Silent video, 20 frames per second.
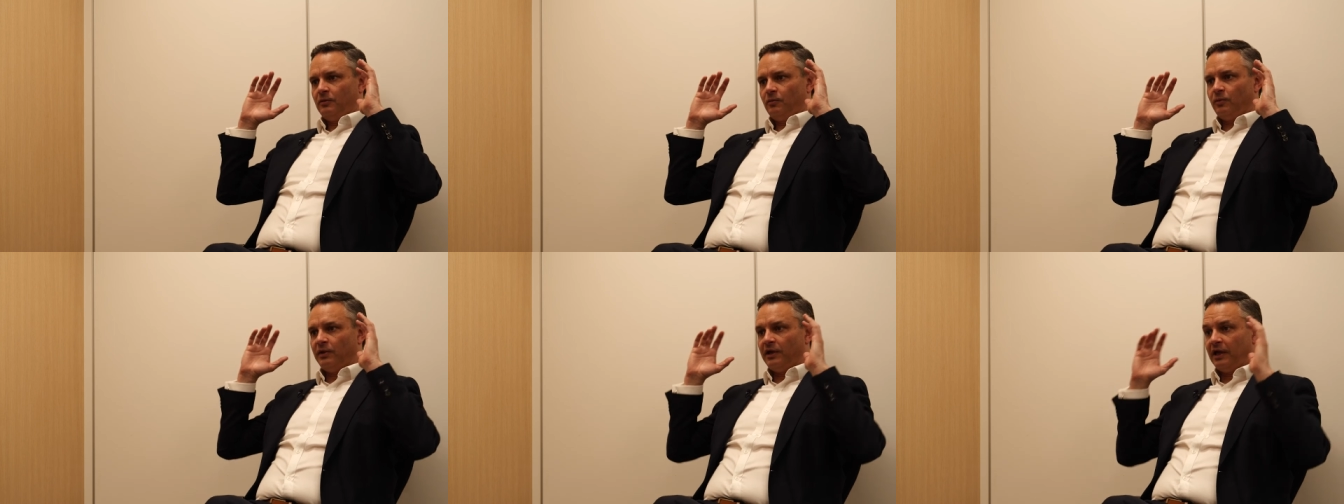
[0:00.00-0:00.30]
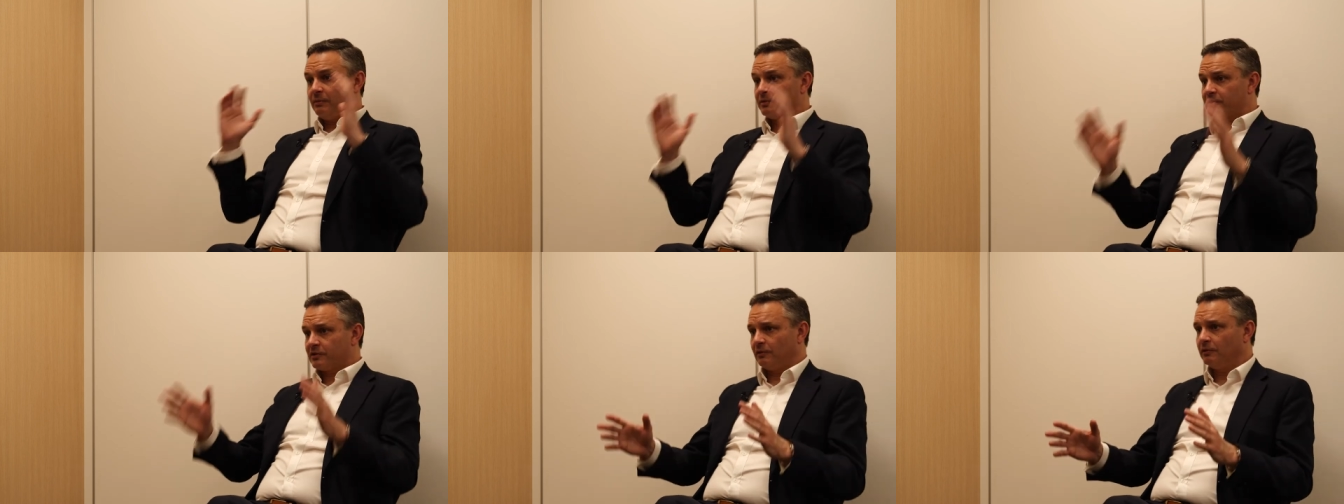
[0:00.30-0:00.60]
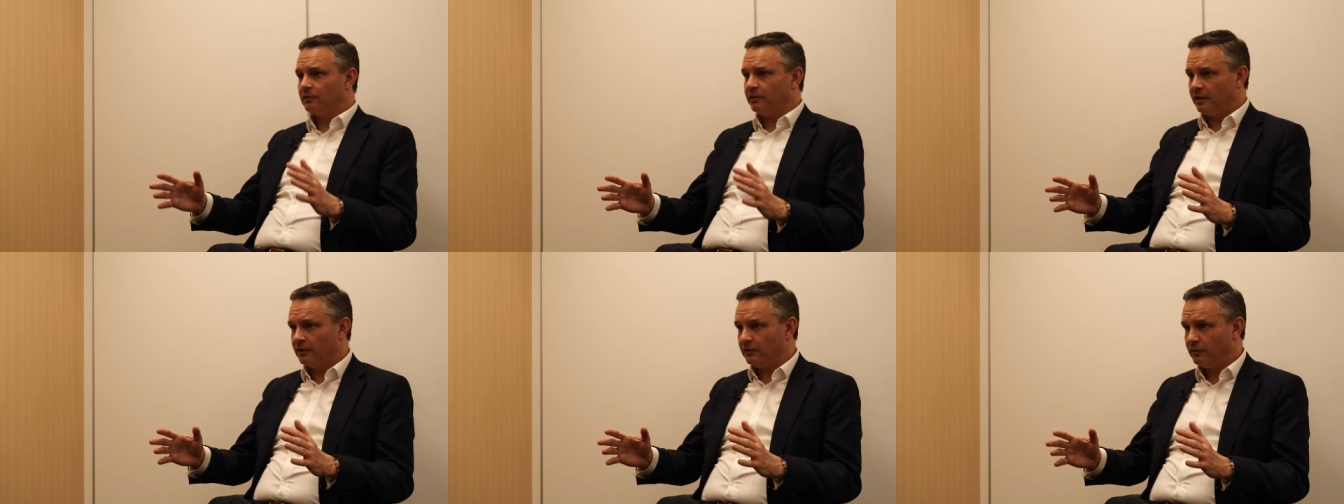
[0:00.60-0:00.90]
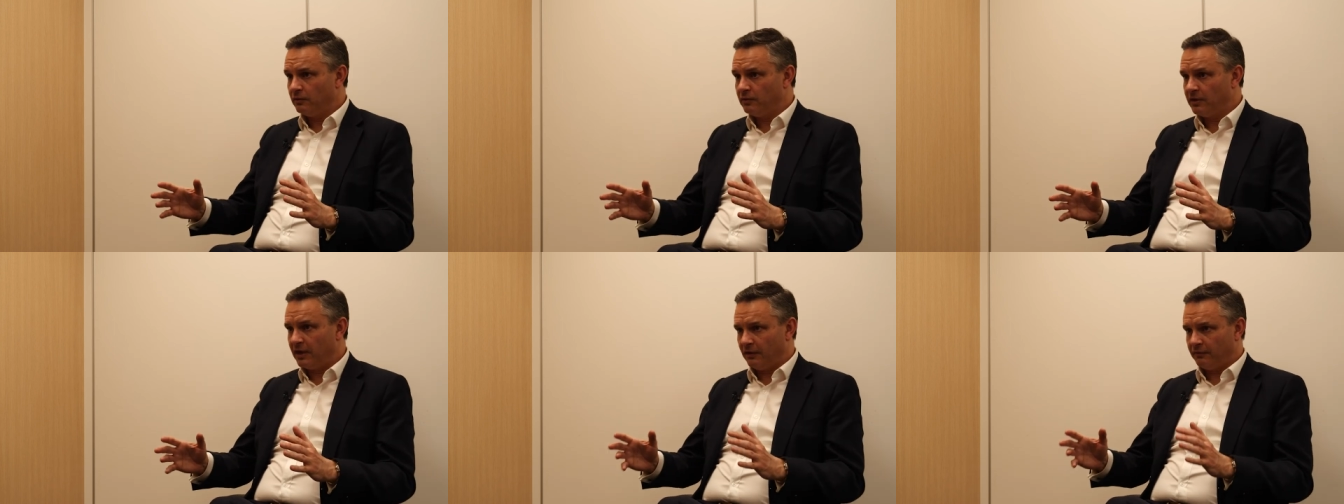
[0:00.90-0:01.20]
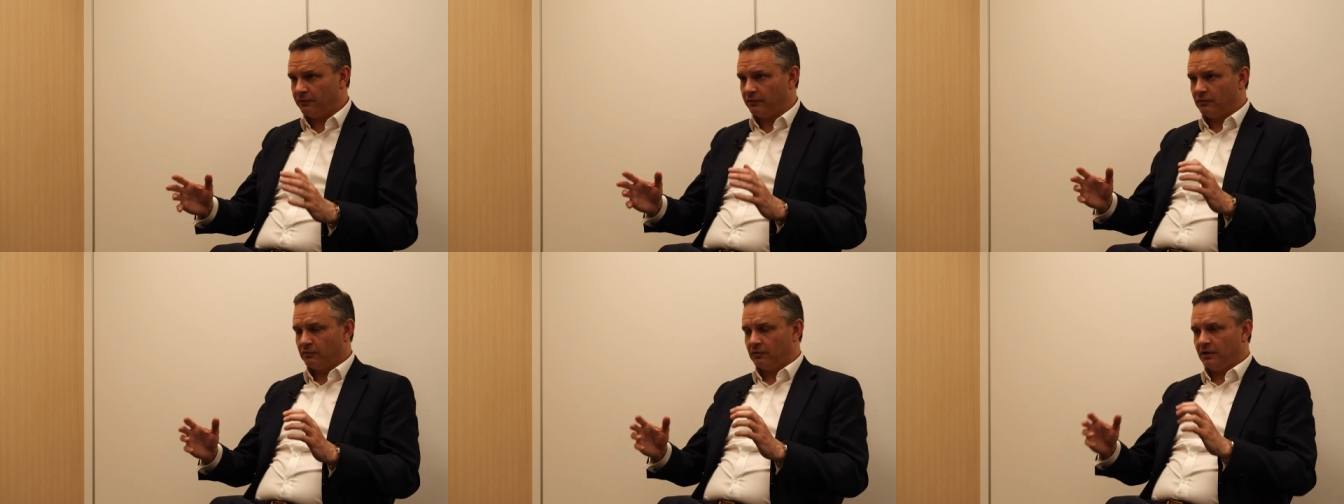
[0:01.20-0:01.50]
We absolutely do
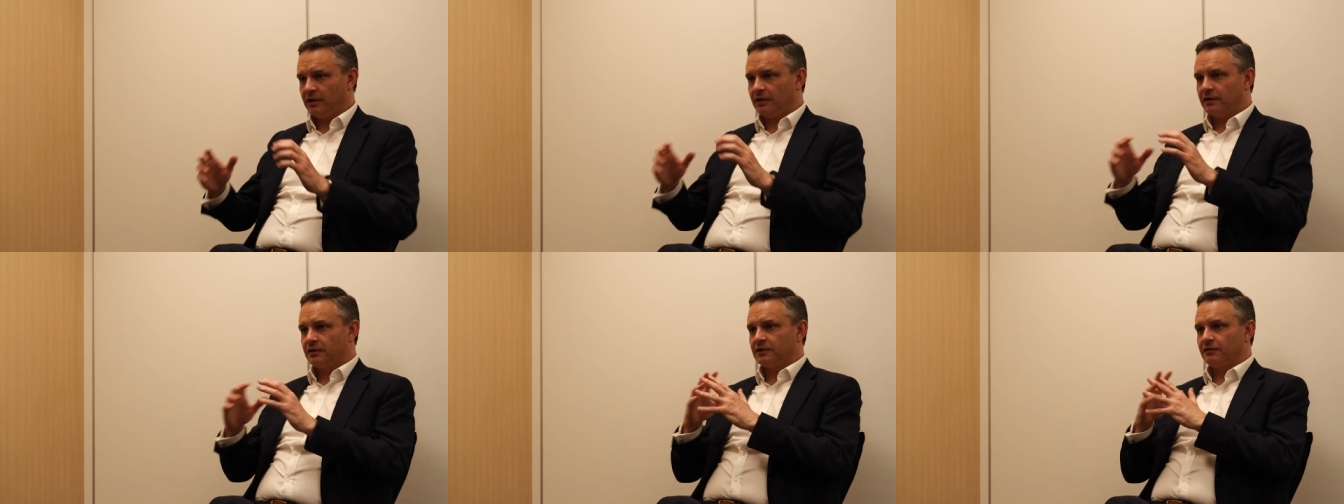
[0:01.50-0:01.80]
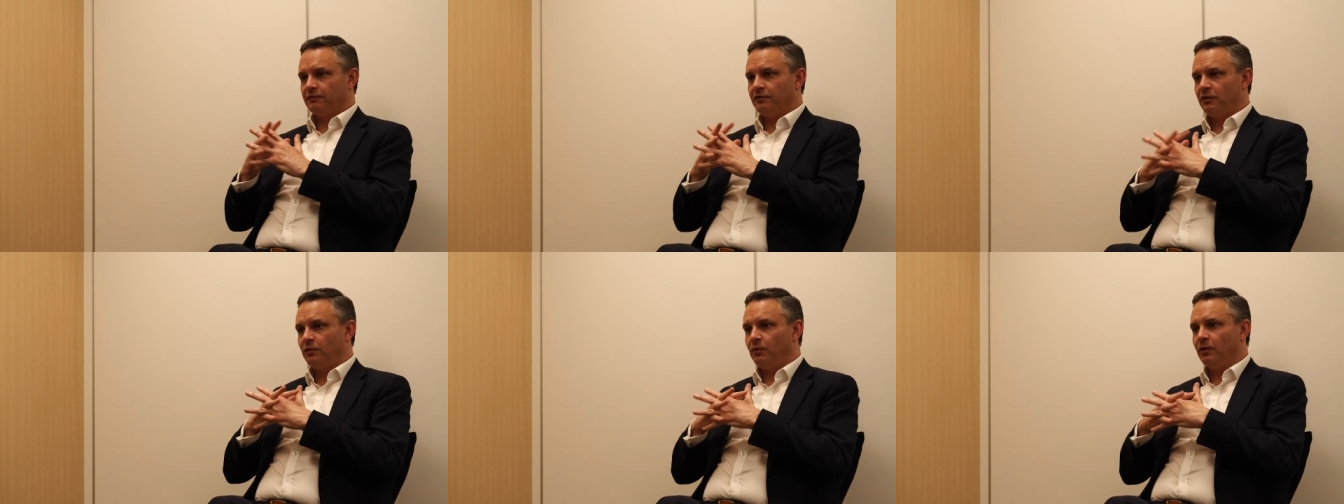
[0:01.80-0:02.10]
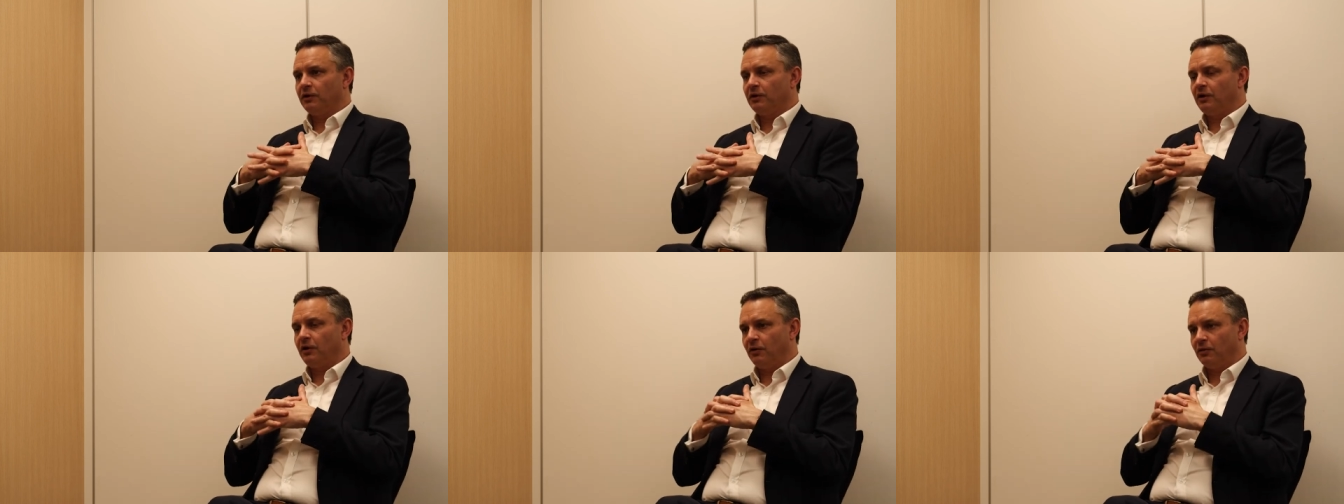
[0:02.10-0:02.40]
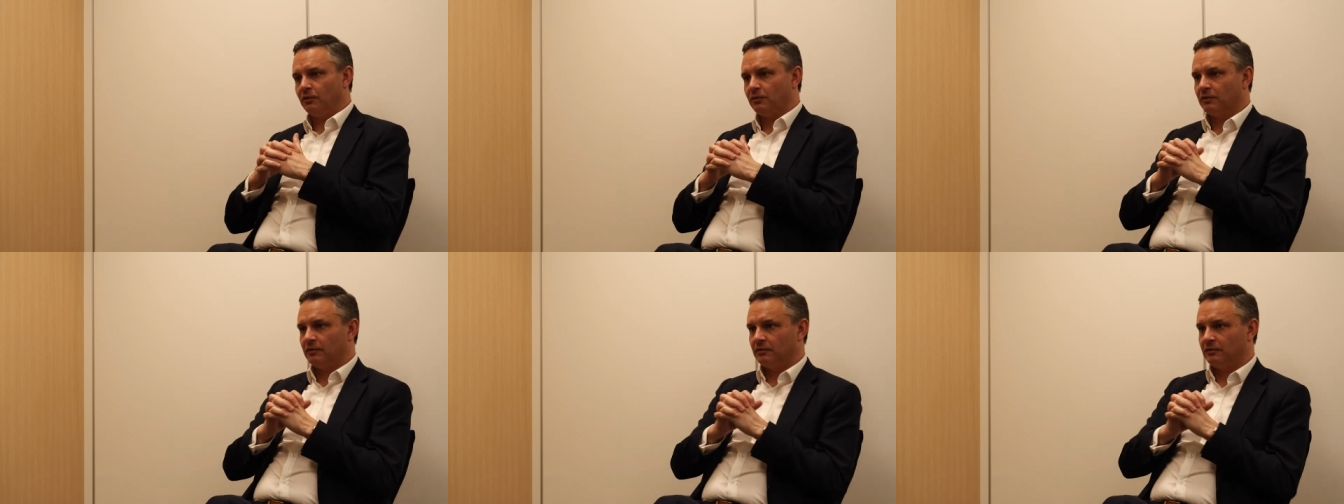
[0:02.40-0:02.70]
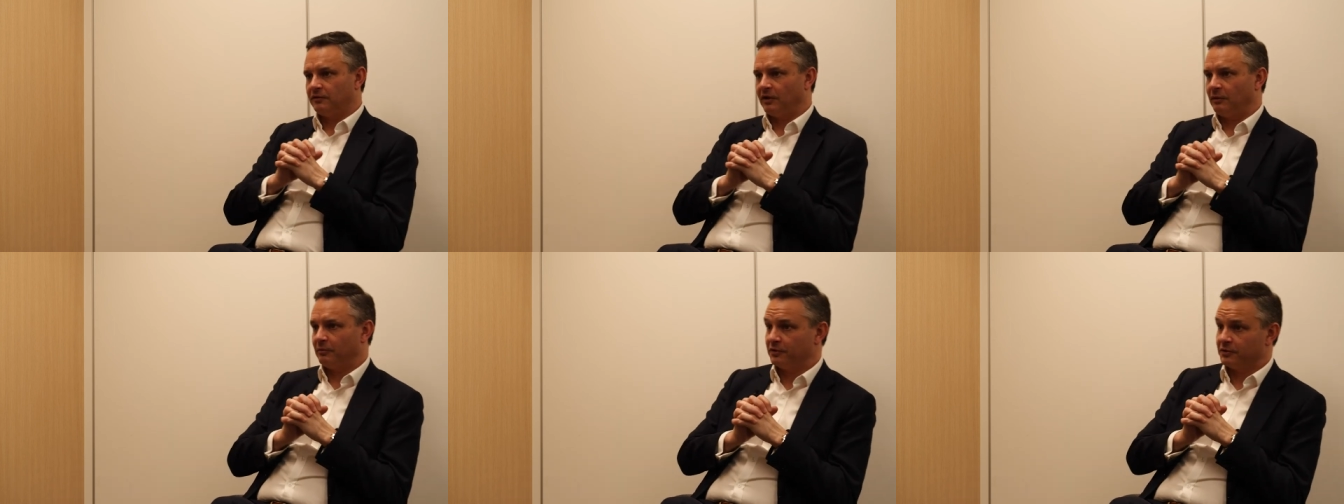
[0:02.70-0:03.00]
have to, right? Because if you want to
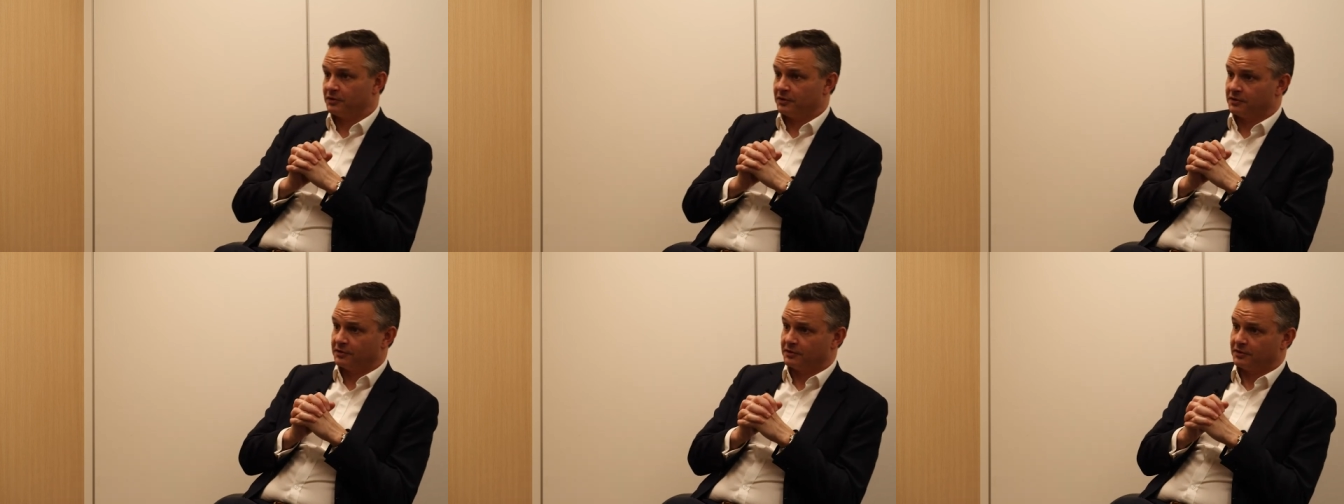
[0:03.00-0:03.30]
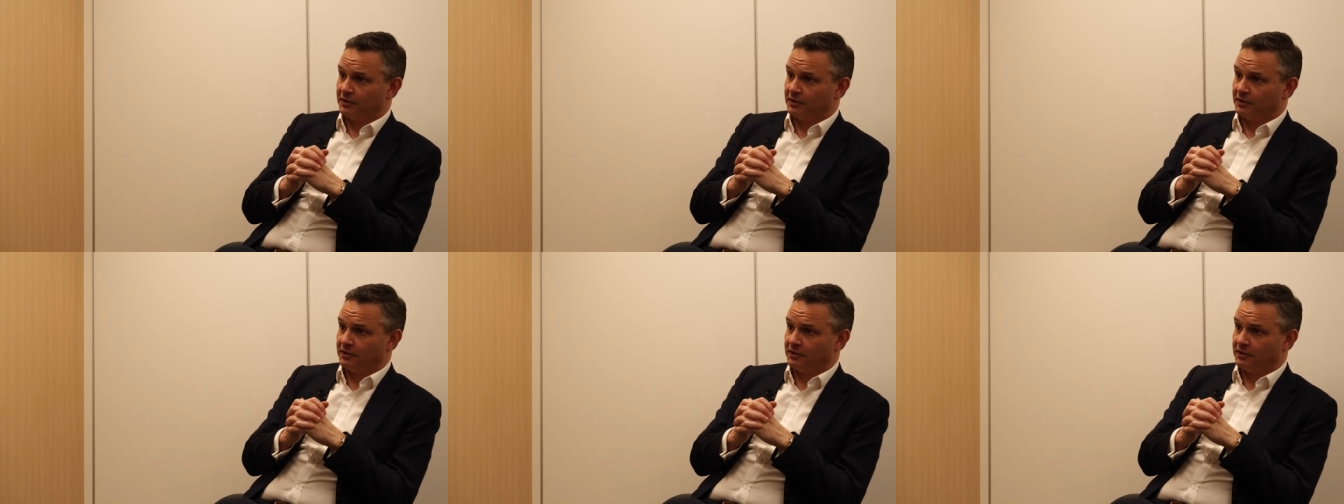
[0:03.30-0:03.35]
hold temperatures